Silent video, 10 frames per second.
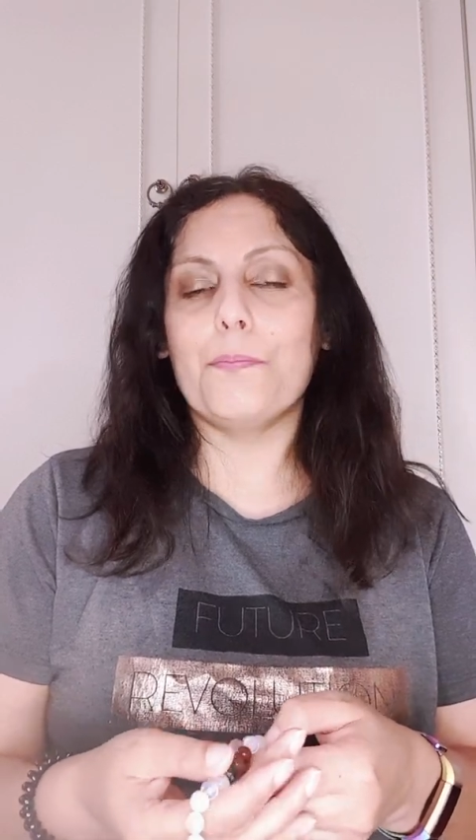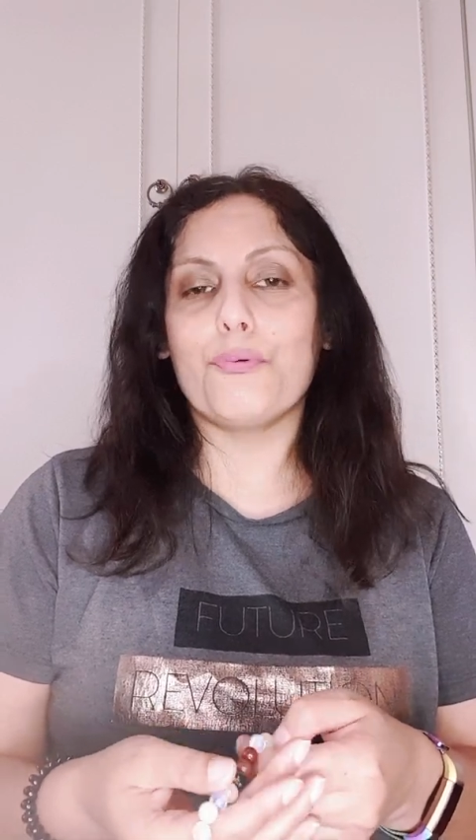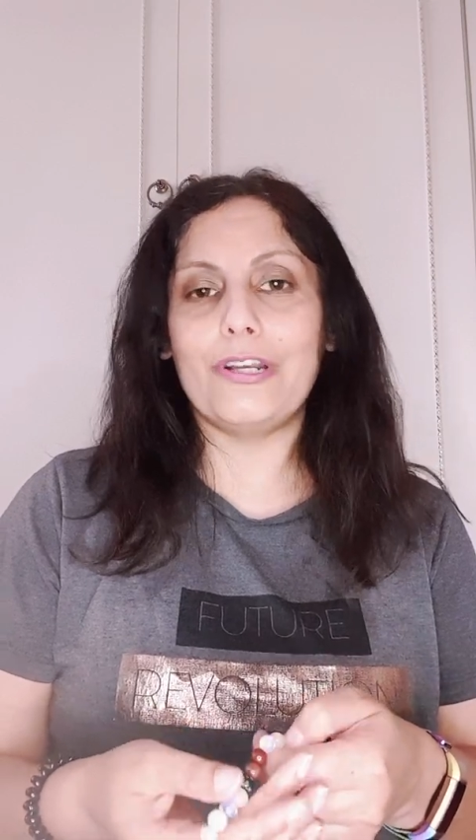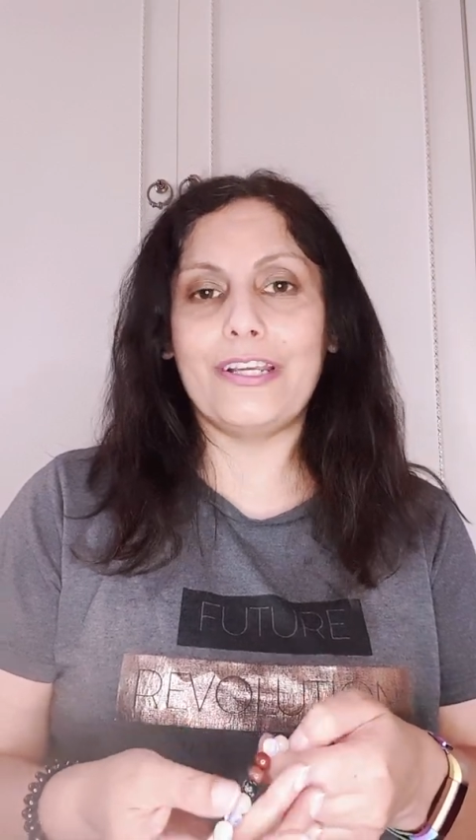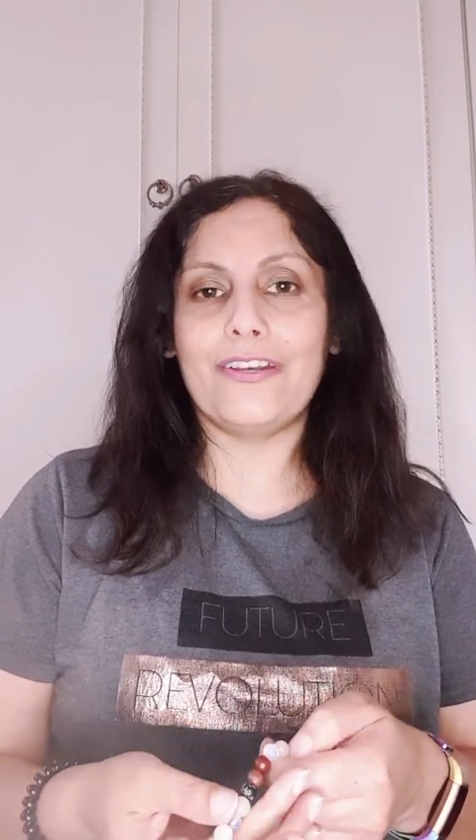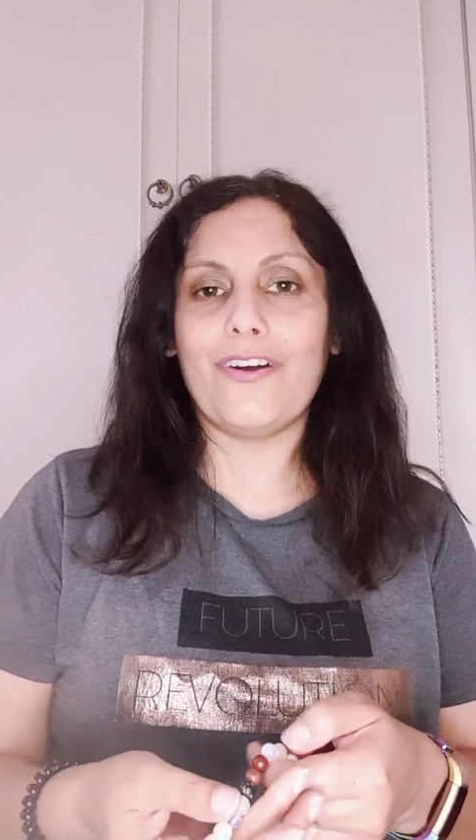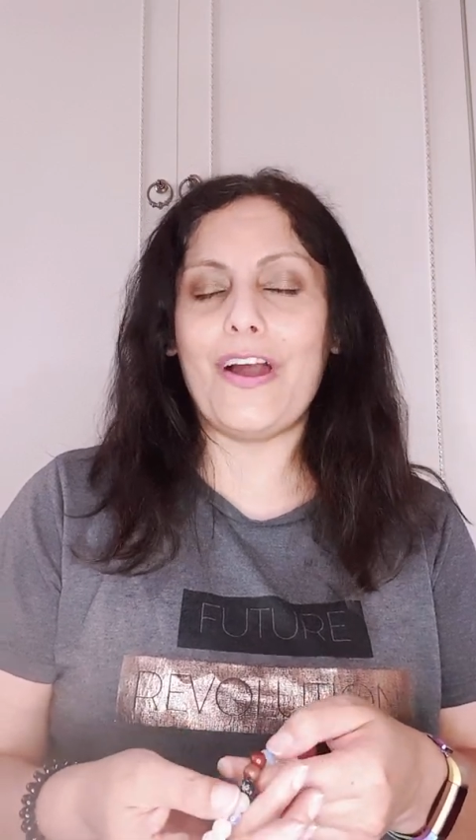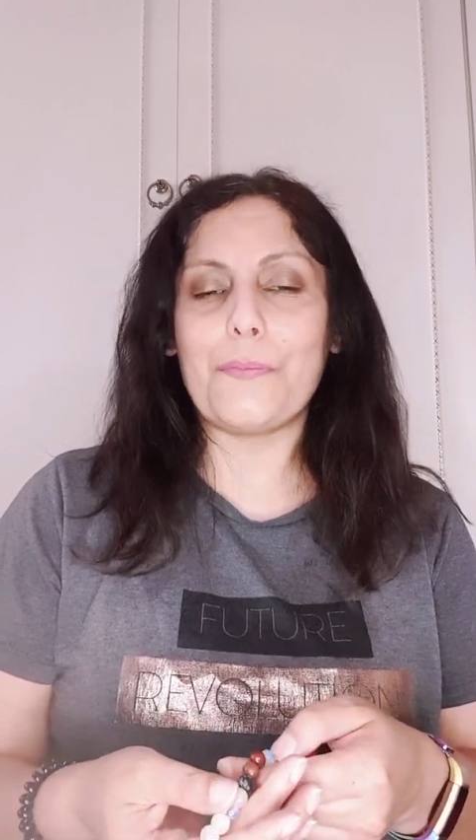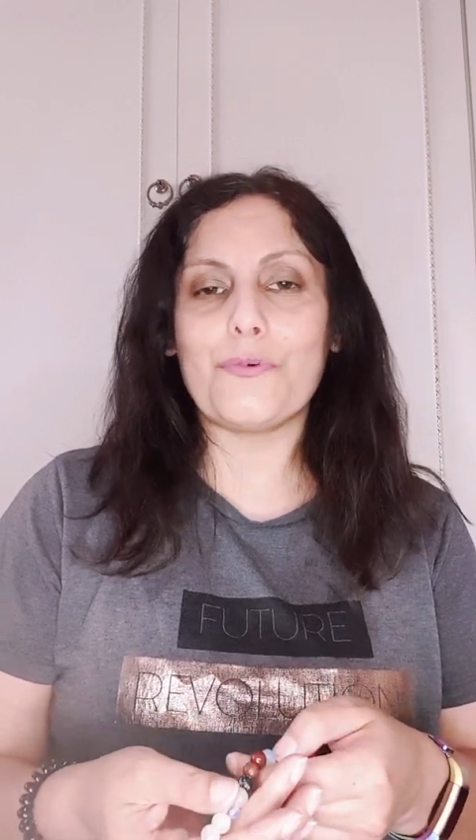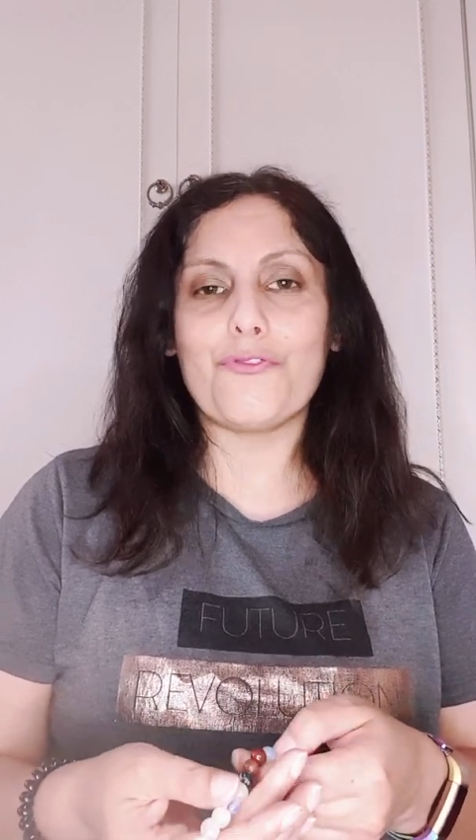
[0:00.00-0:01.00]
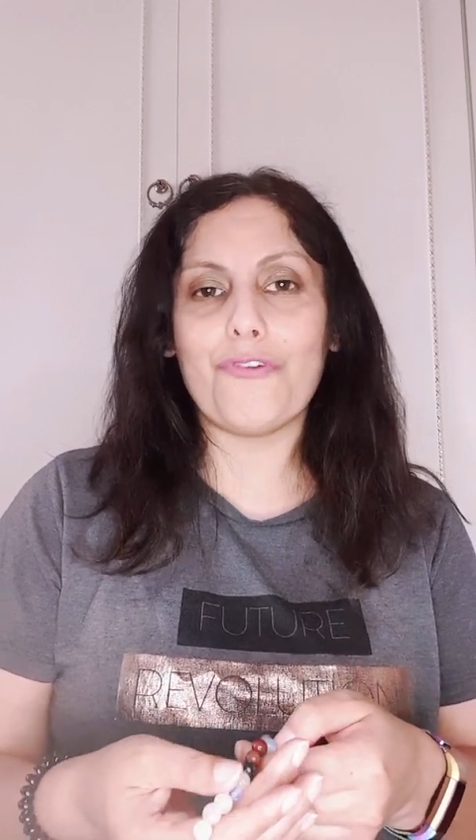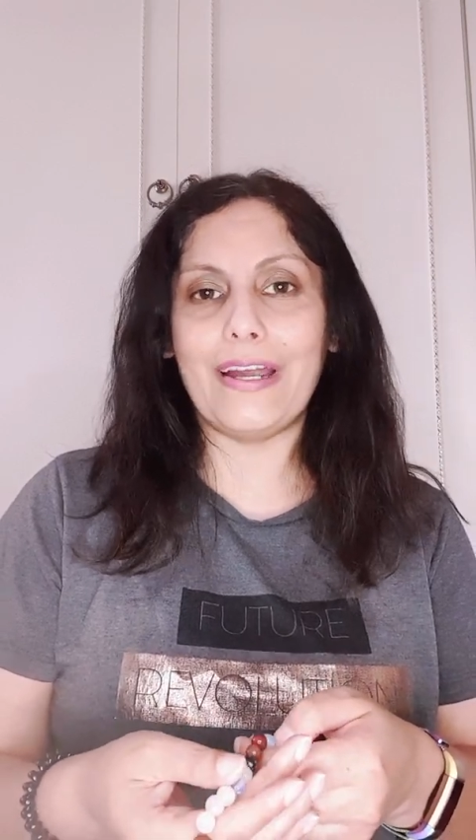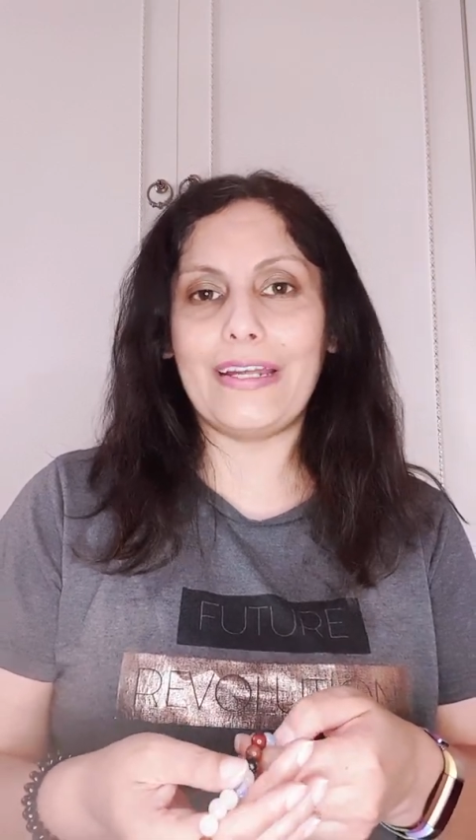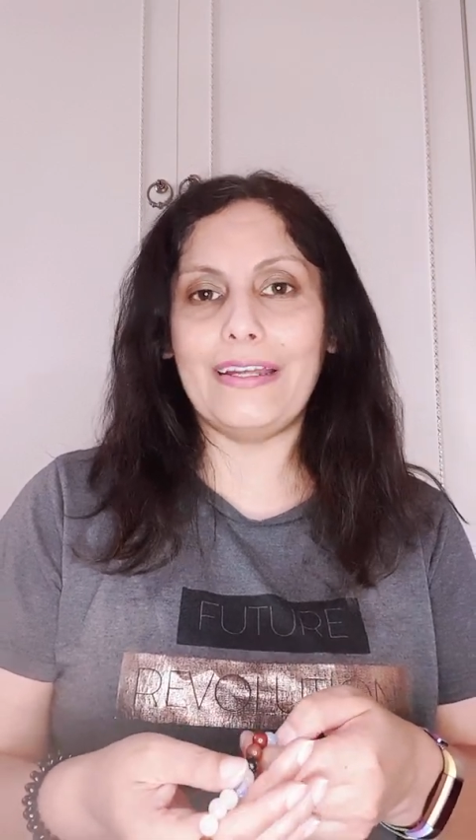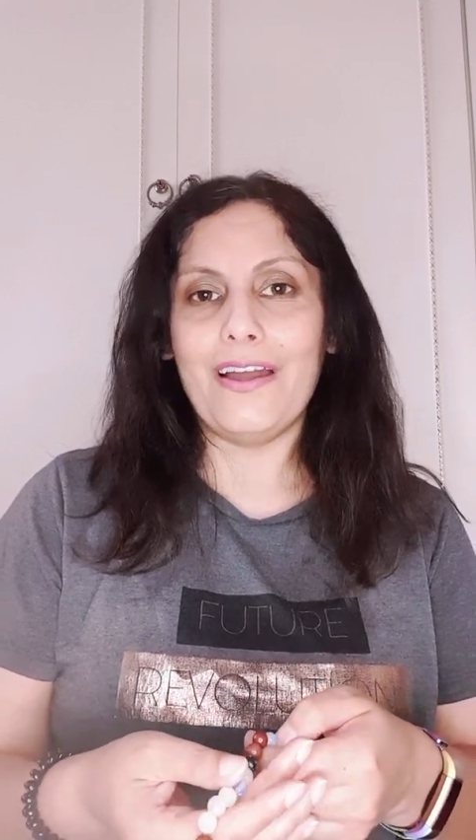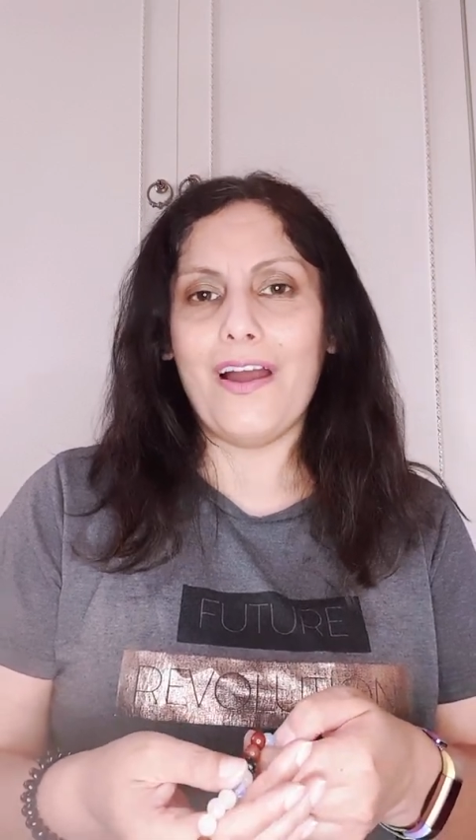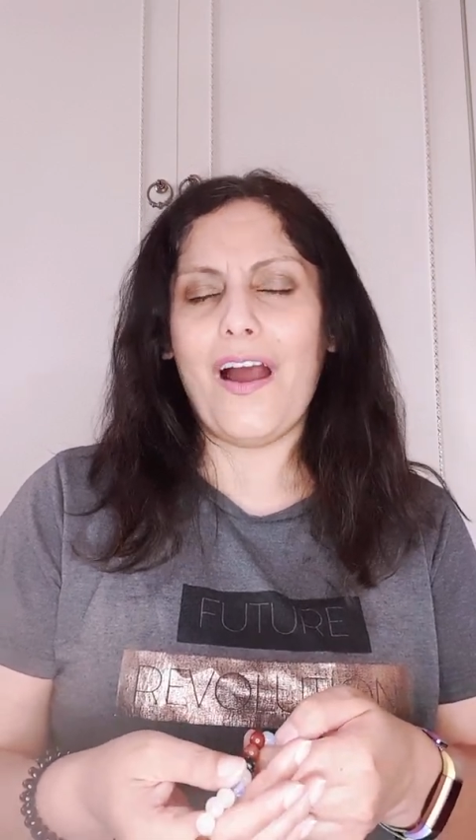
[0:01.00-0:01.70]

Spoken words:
brilliant, I'm great,